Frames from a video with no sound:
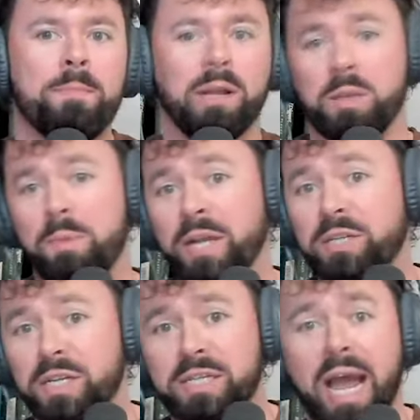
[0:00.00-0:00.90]
But the
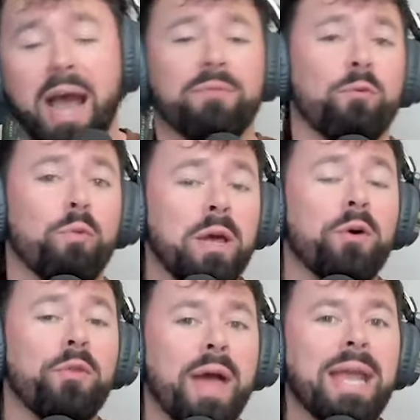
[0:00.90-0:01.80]
pitching staff,
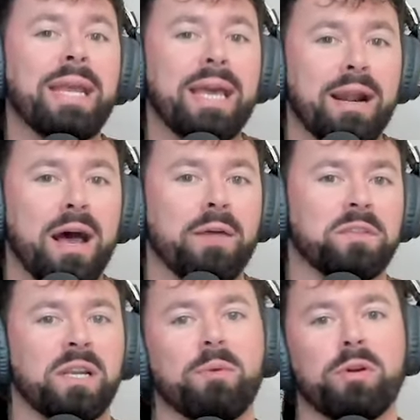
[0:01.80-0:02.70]
will they get enough,
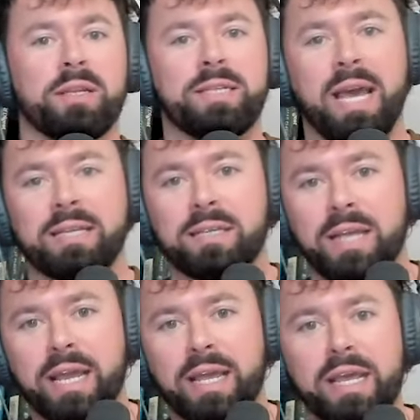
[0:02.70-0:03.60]
similar to Texas
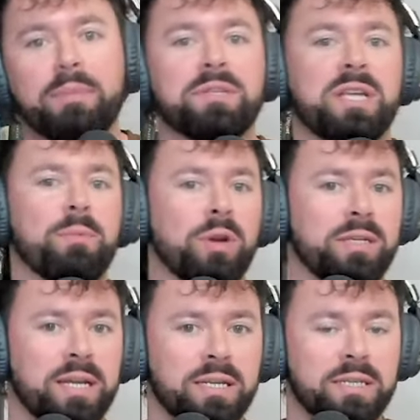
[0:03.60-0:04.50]
A&M, similar to
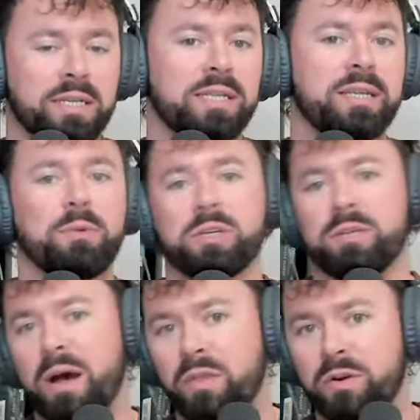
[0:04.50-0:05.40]
Tennessee, similar to
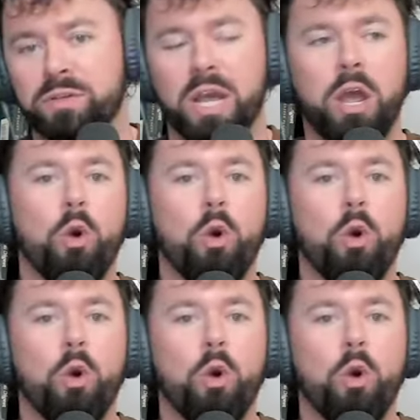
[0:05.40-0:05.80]
some others,